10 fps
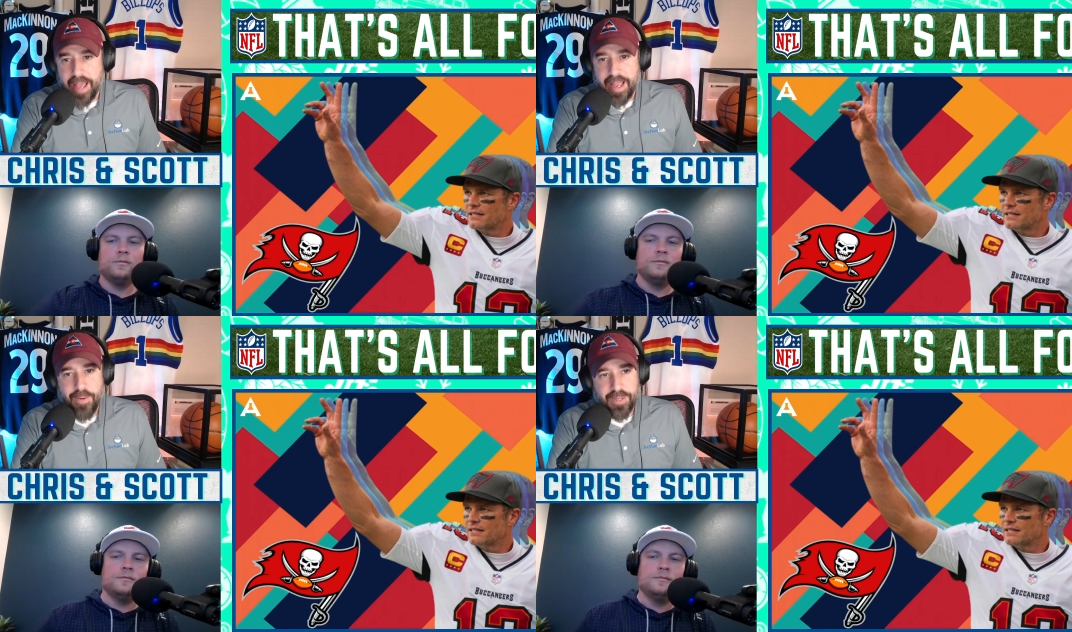
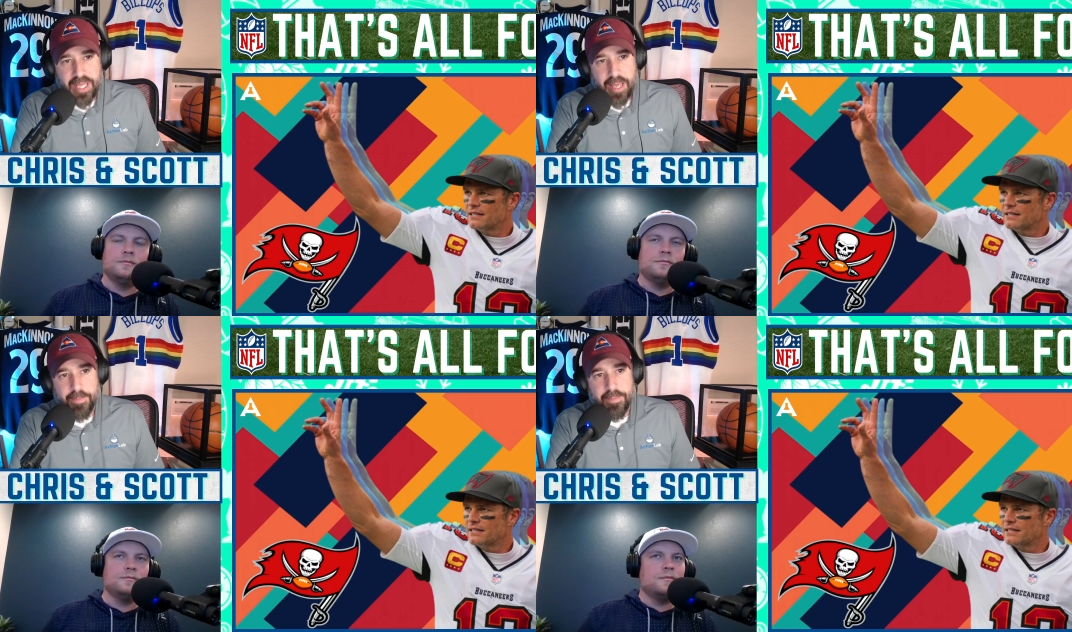Speaker 1: out with
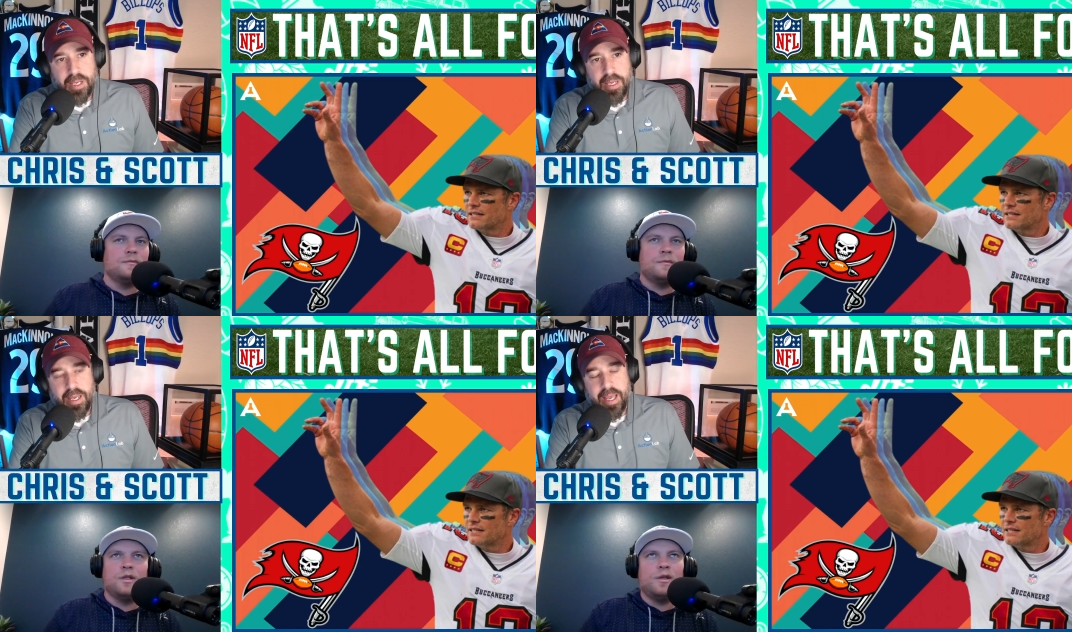them
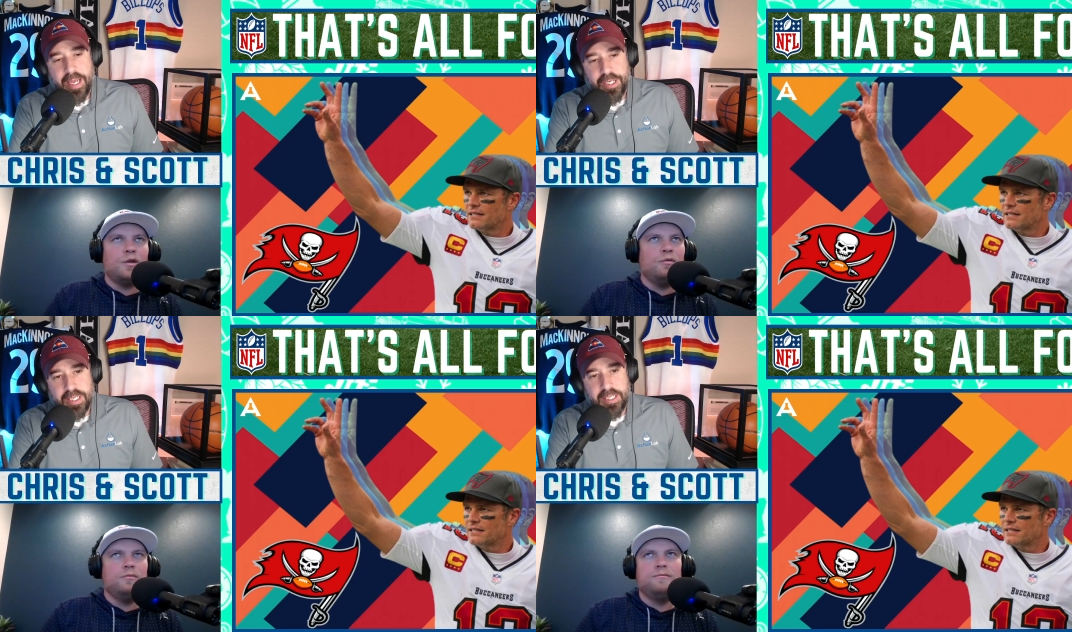and
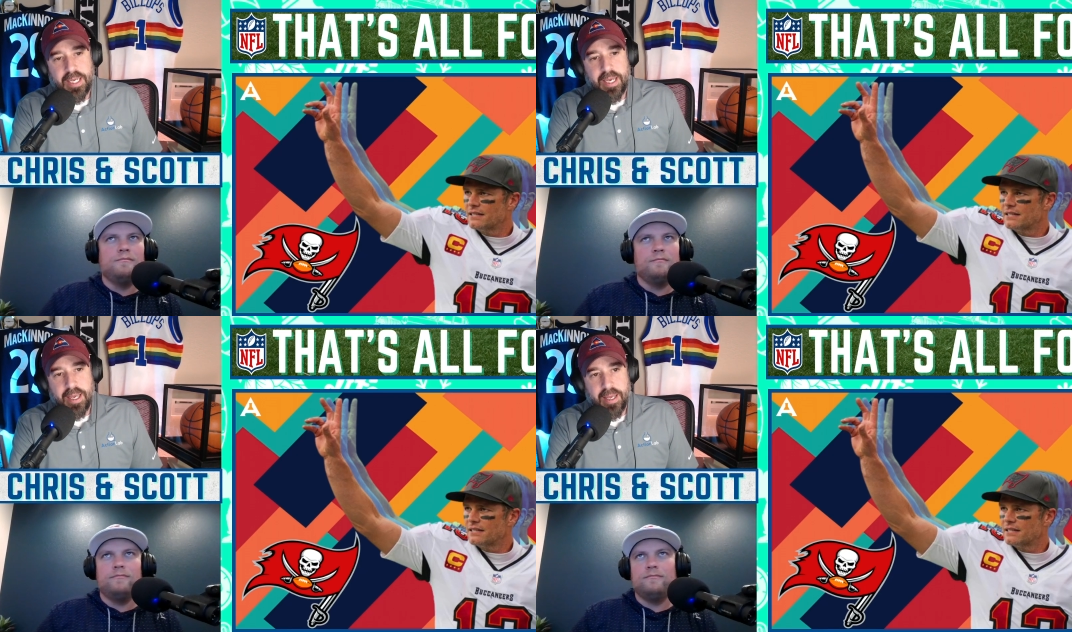just go,
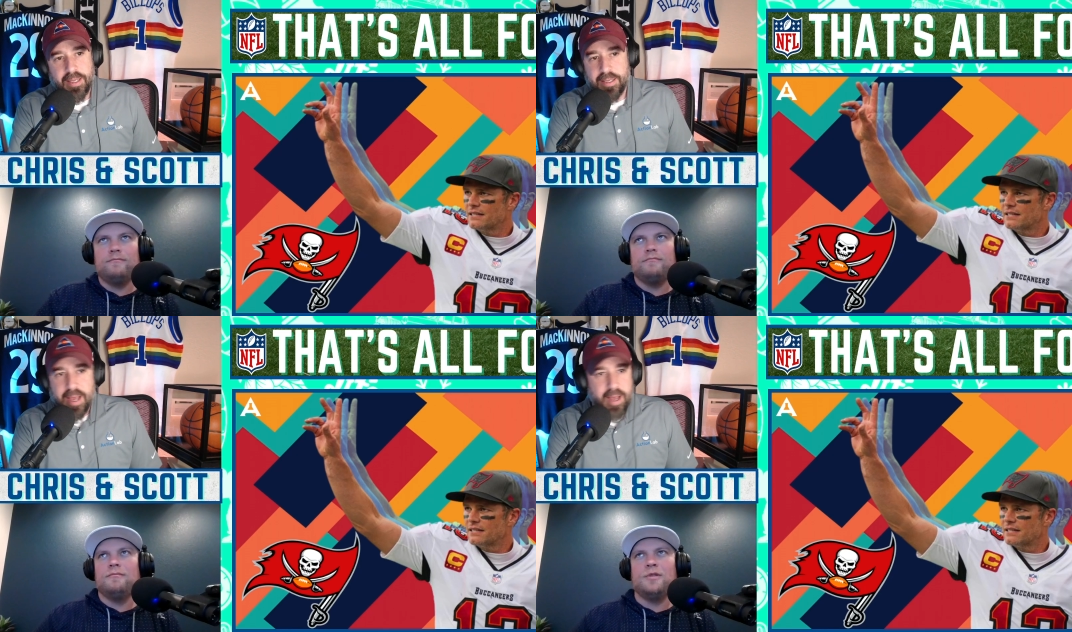uh
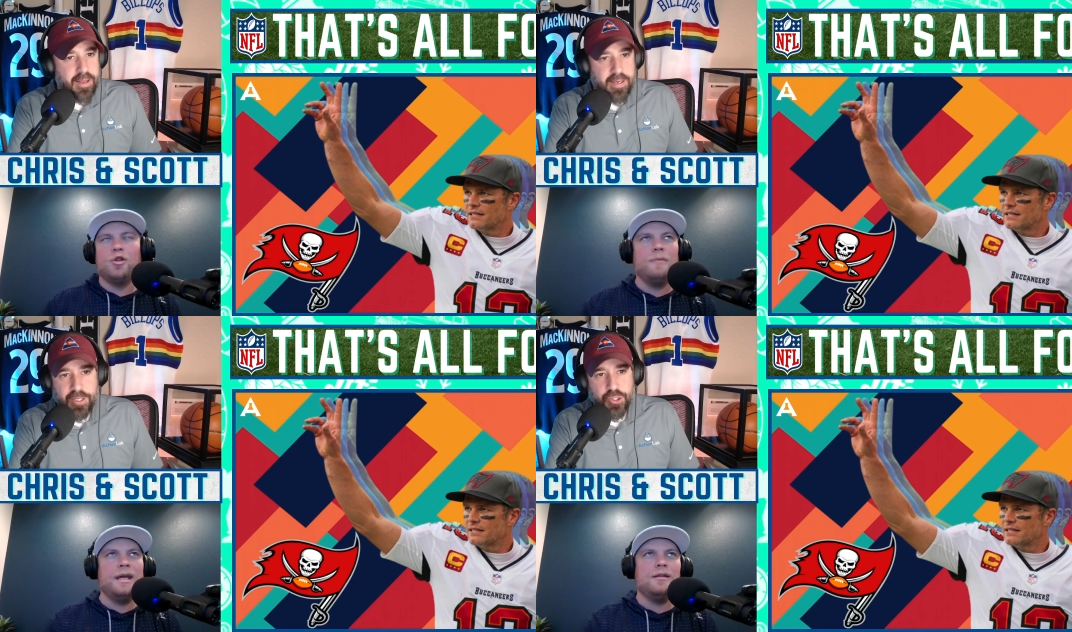yeah
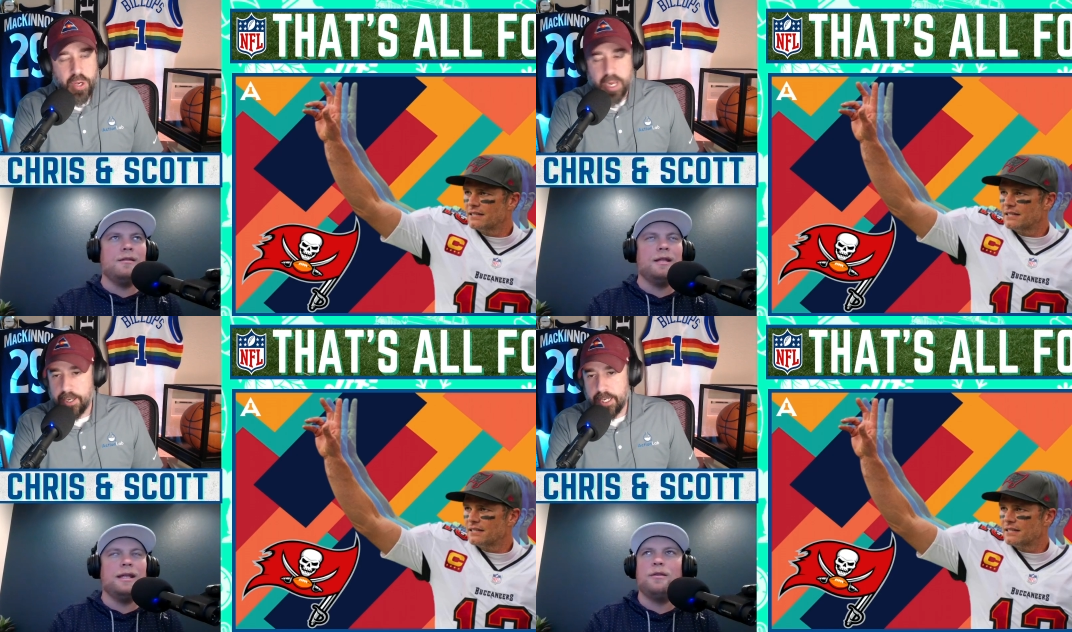
Speaker 2: enjoy it.
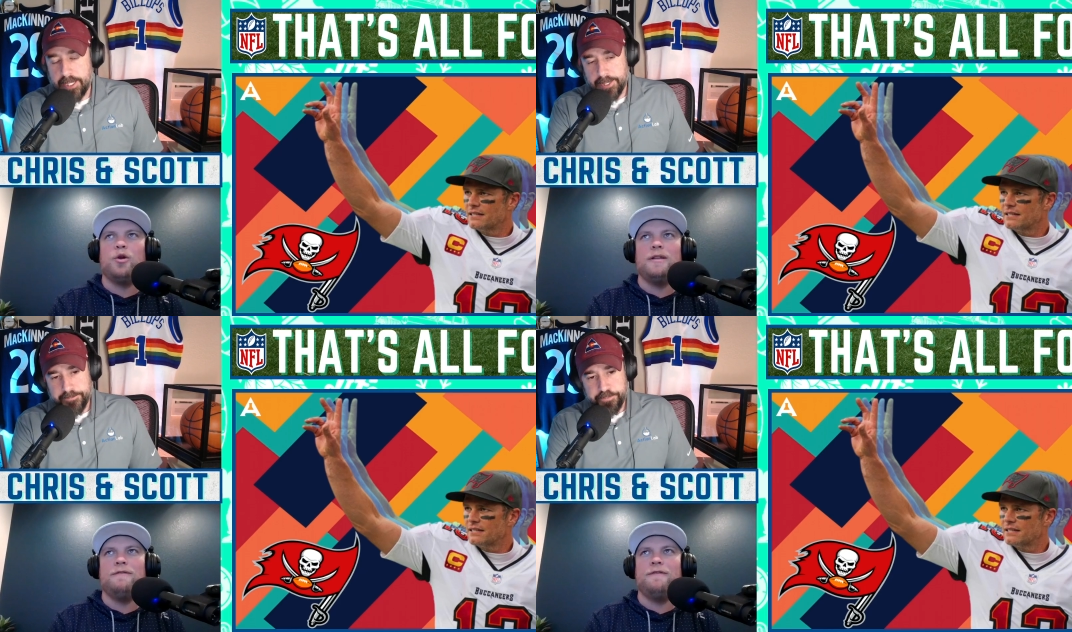the like
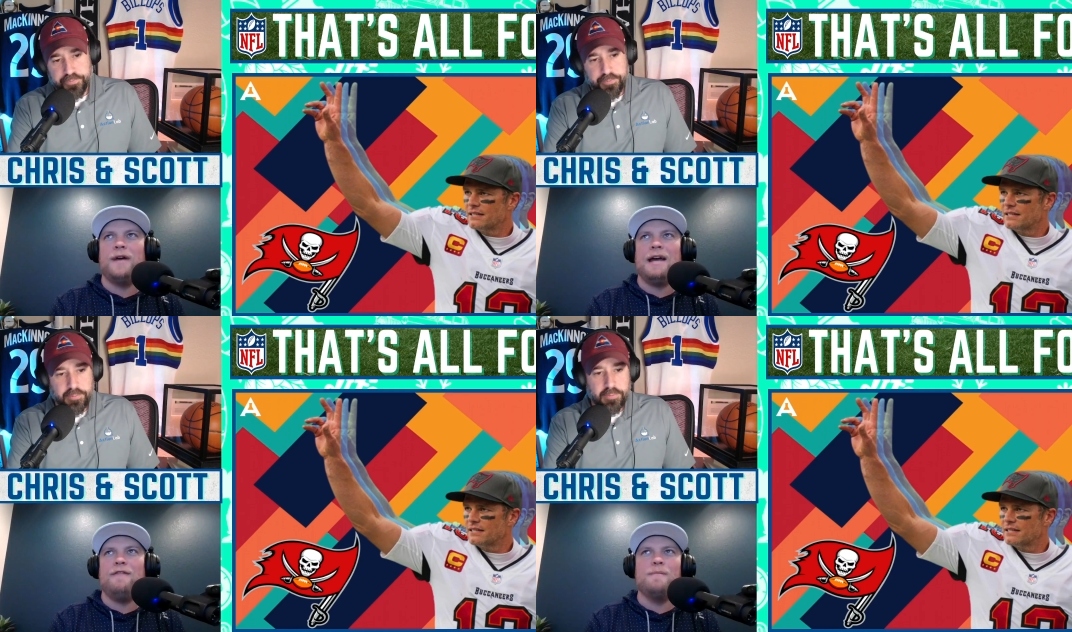
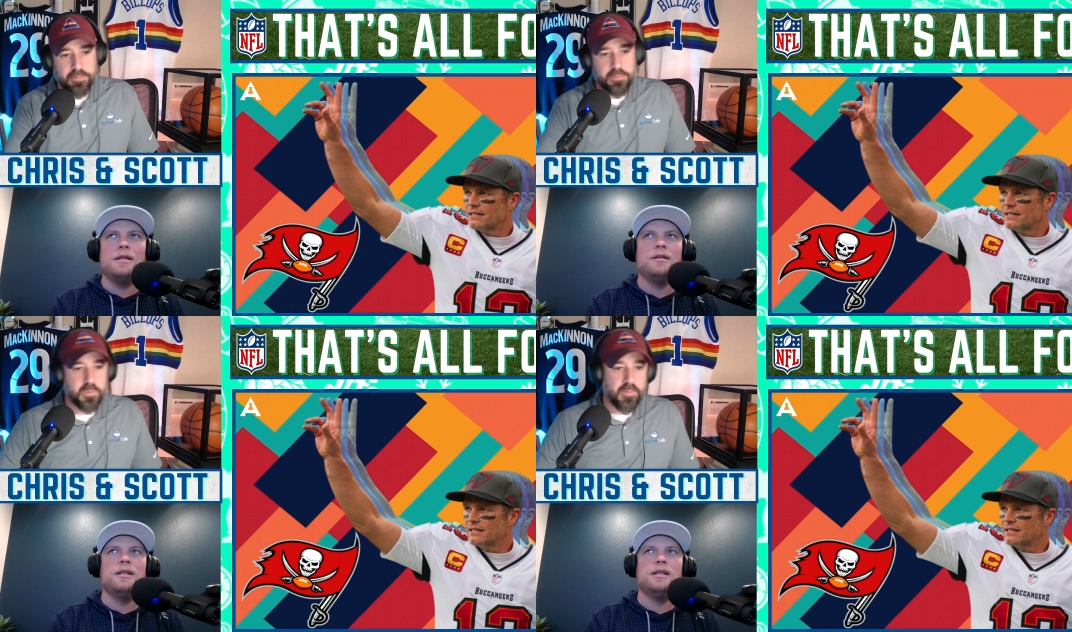35
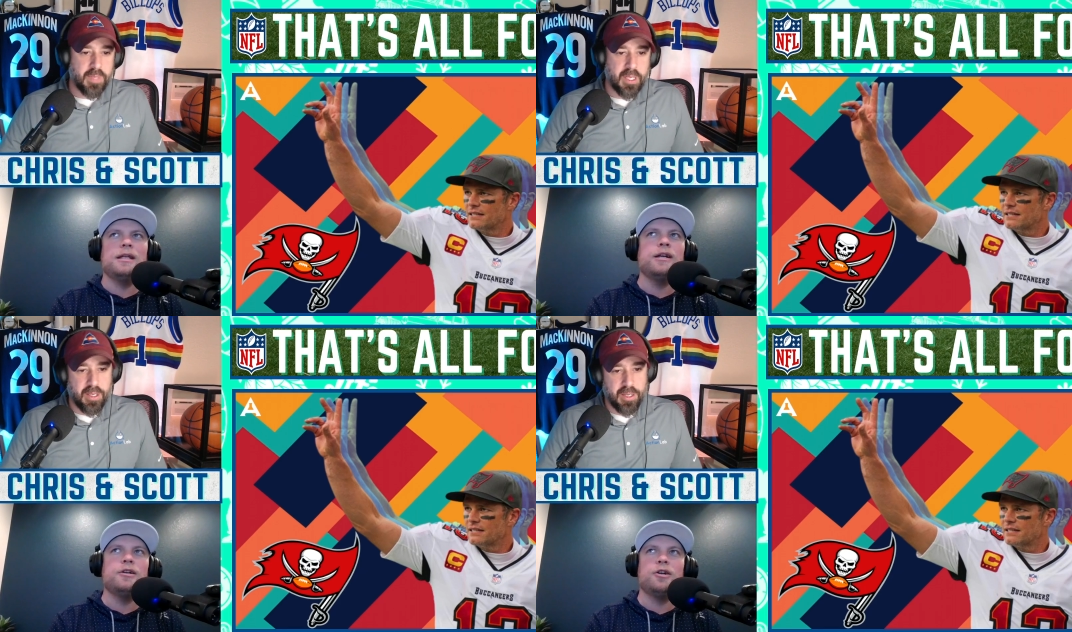million a
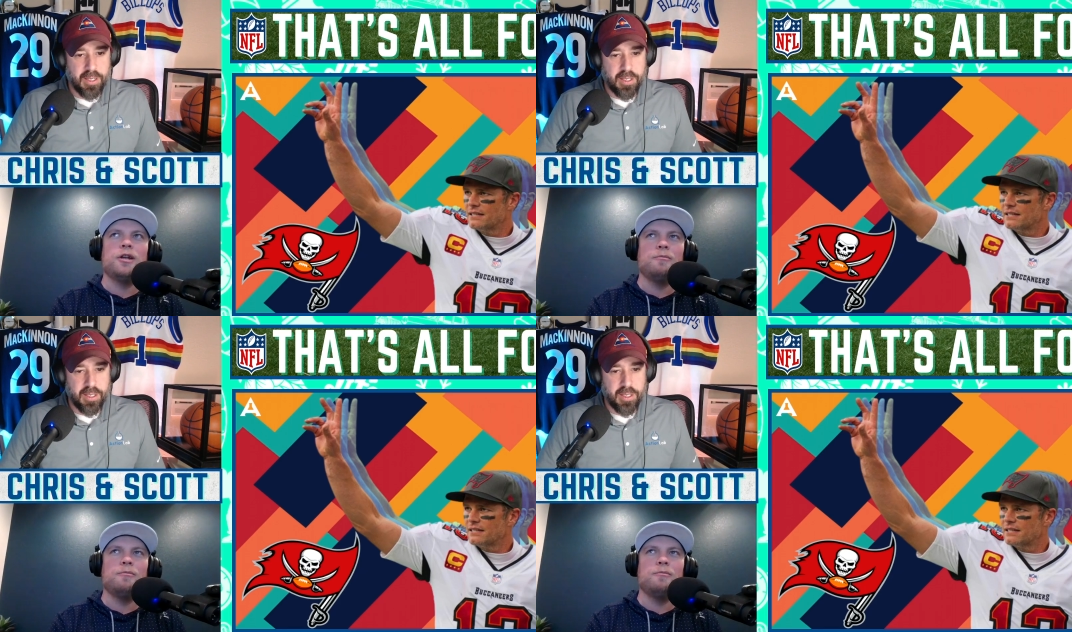year you're gonna